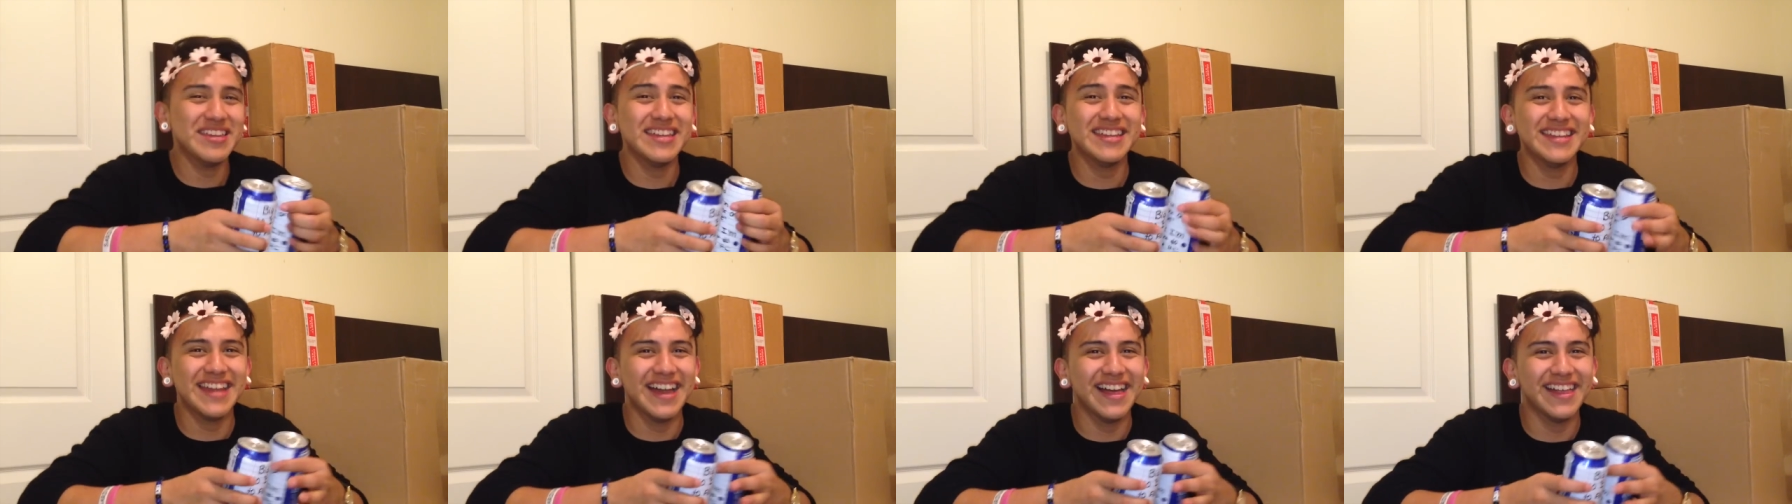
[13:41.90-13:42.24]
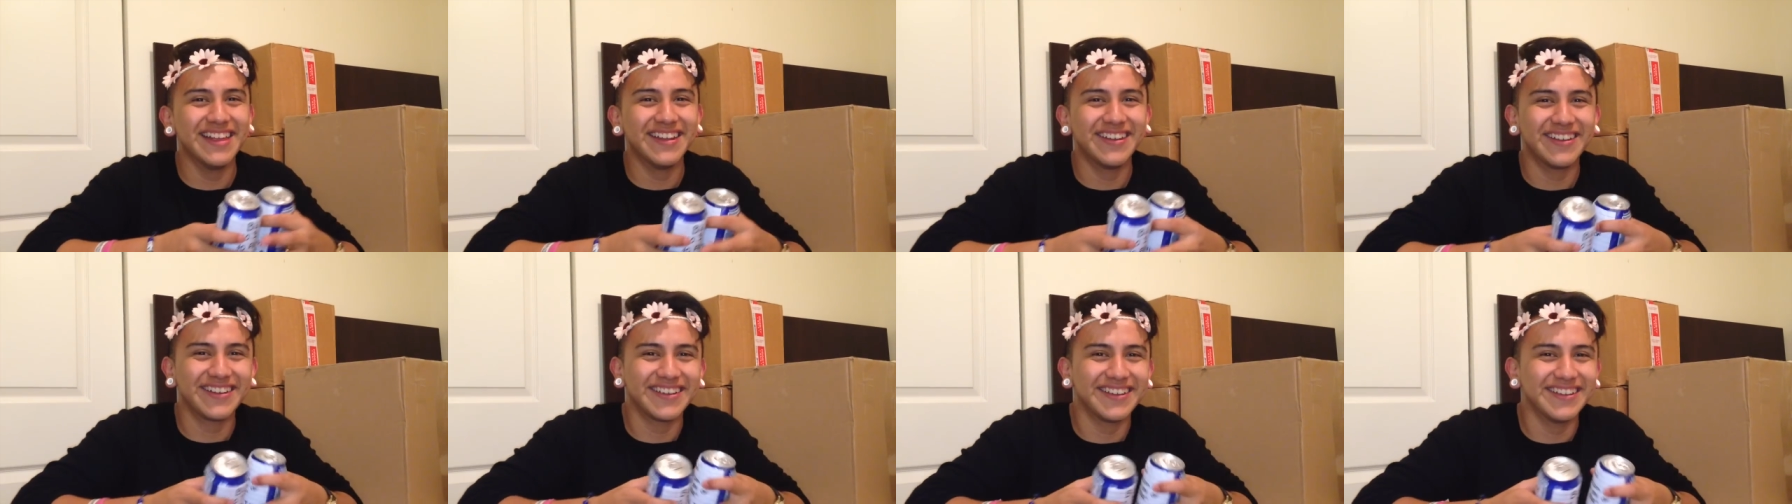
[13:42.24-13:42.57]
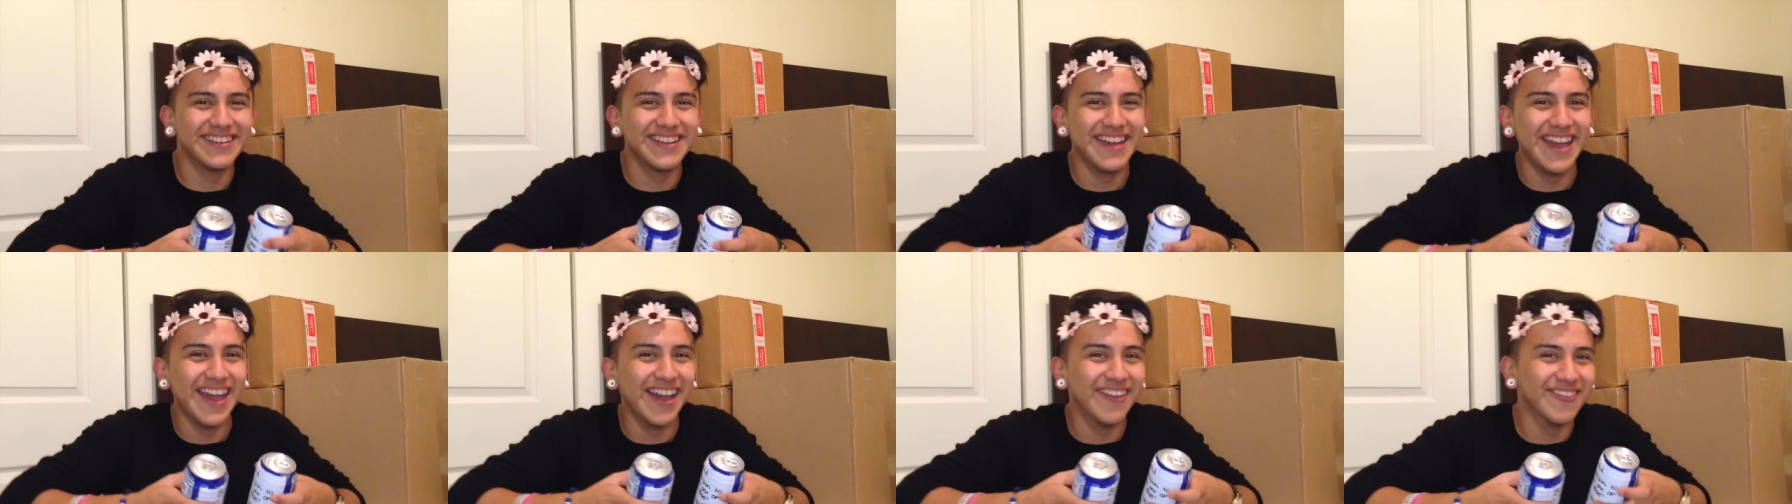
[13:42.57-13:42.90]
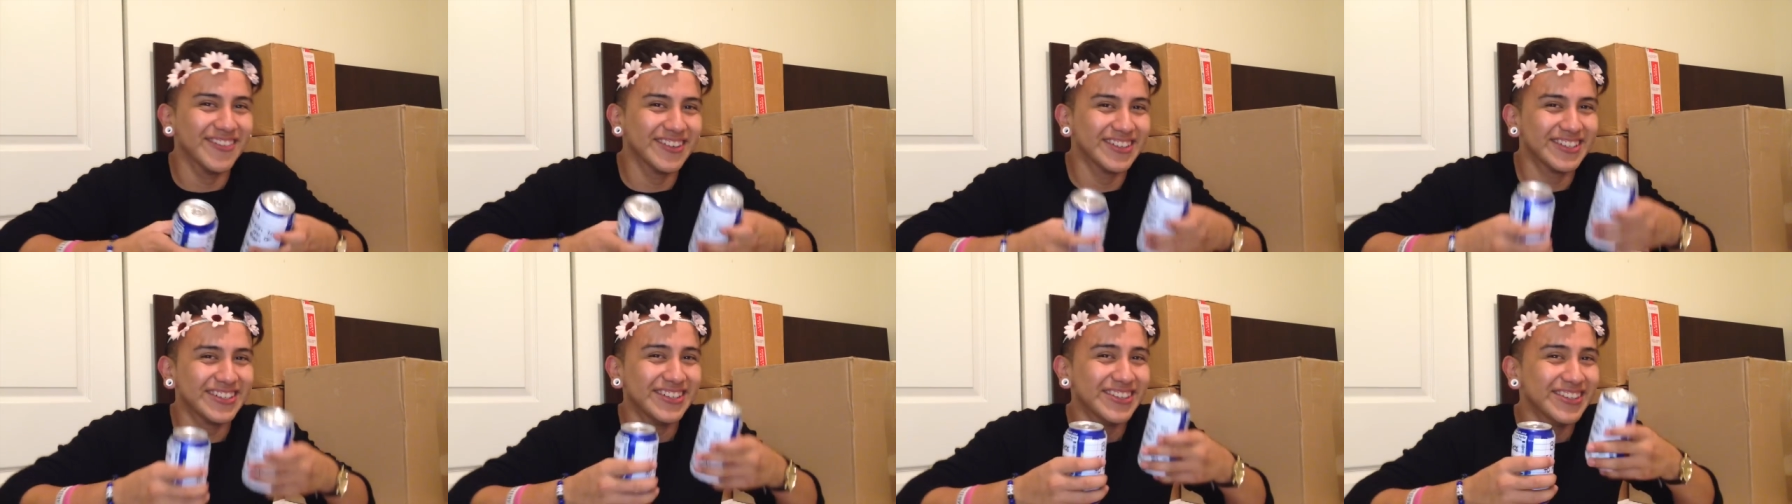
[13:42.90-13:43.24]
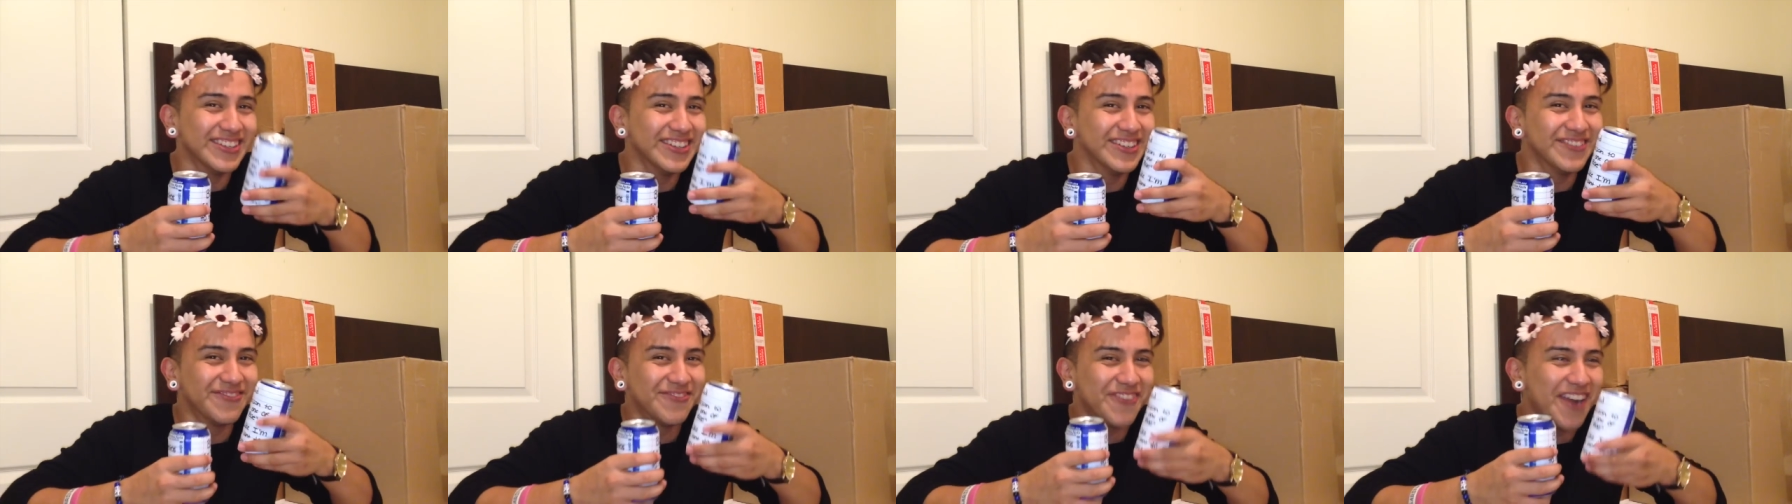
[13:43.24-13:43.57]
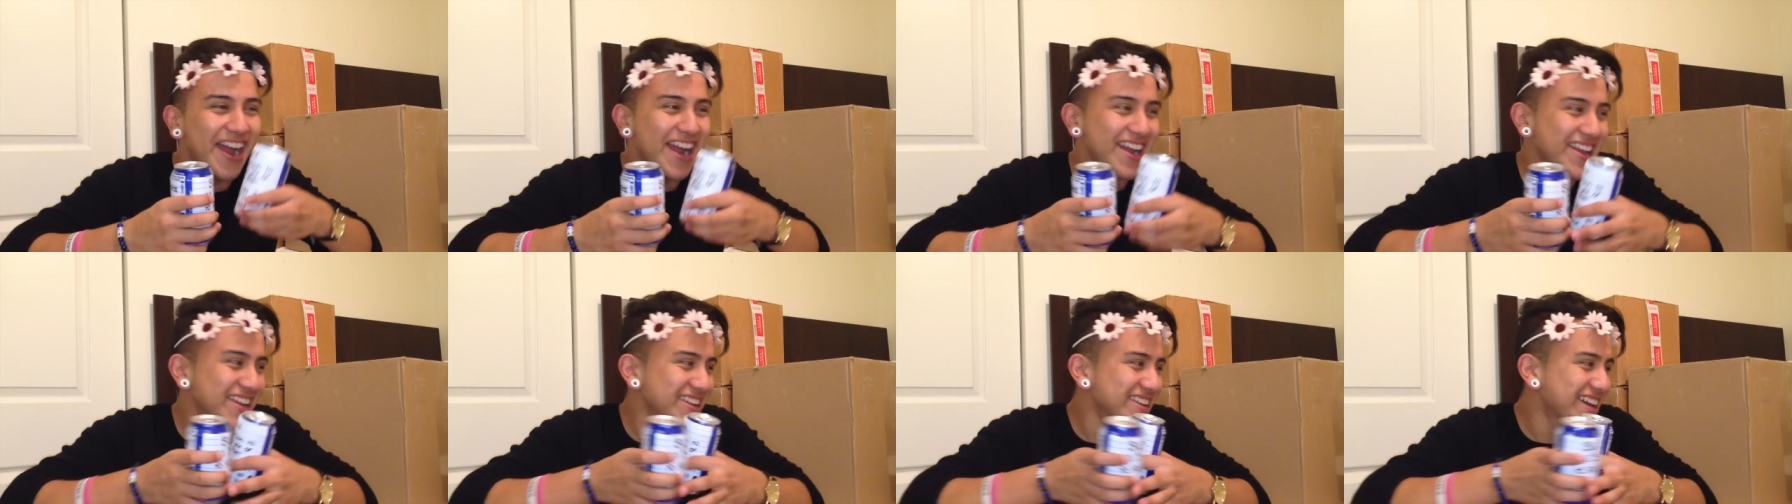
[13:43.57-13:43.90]
Me and Alan are gonna have a good
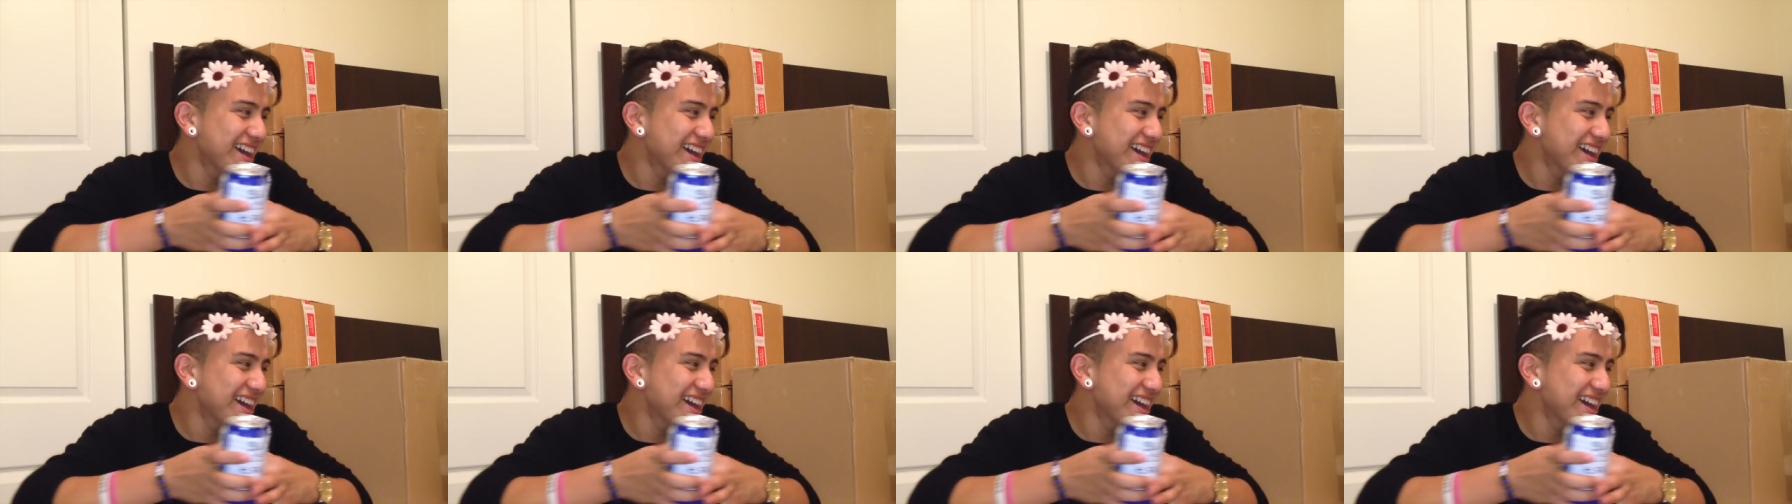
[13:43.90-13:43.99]
Friday